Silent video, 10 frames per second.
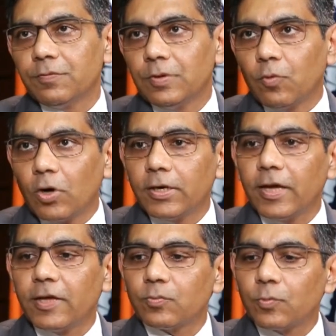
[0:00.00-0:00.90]
We
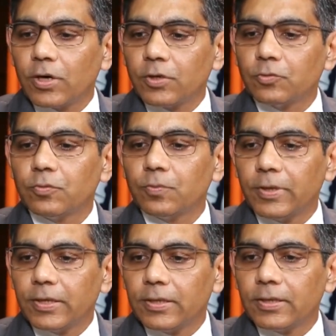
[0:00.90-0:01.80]
want diaspora to
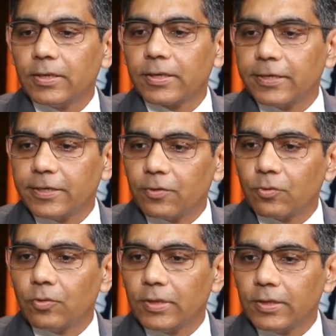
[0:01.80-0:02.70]
play a greater
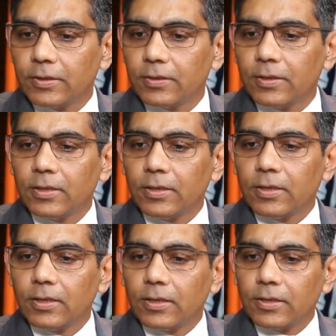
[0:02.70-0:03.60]
role in
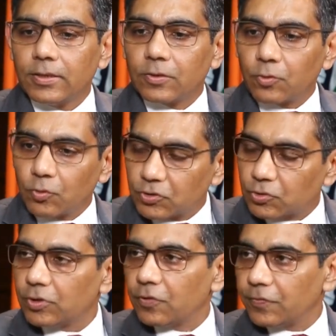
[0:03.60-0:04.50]
the growth
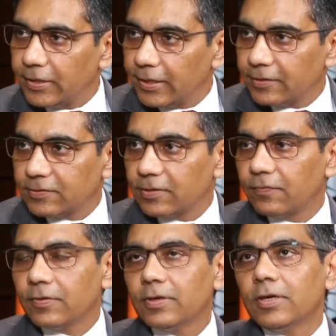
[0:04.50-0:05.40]
story of India
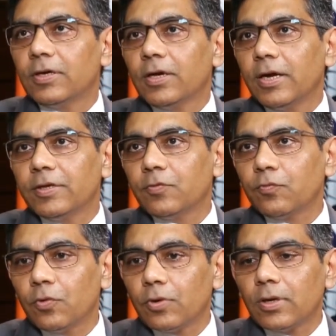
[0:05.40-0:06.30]
itself. And
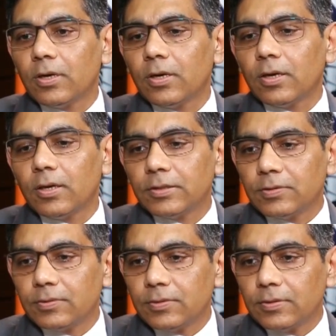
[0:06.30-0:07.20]
therefore,
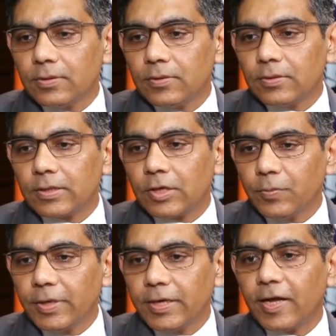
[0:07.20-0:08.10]
the
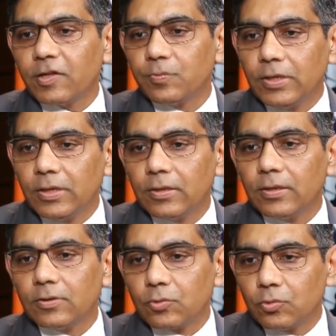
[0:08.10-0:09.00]
government has been,
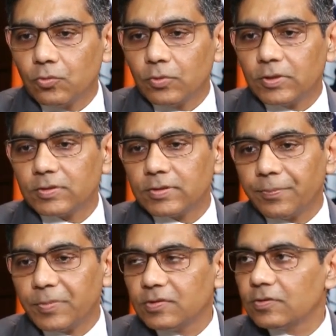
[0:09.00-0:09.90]
through its
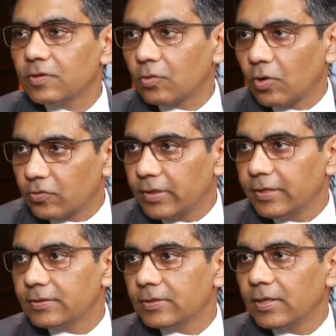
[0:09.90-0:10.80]
embassies and
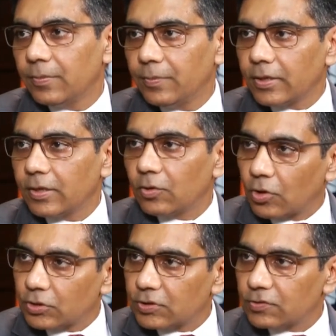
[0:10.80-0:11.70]
consulates, making
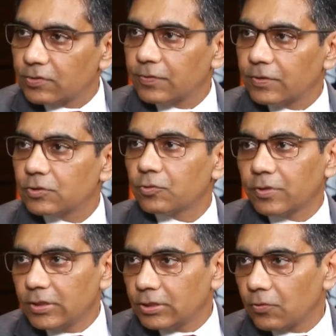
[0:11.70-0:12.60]
conscious efforts
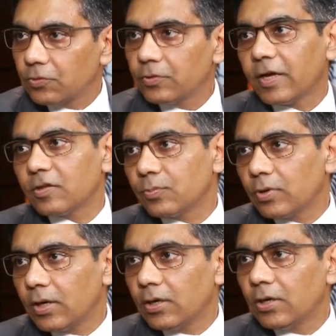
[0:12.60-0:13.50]
to reach out to
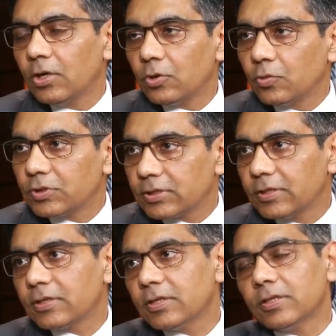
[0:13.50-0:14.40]
diaspora to
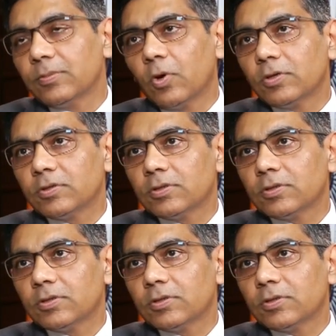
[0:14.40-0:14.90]
strengthen the bonds.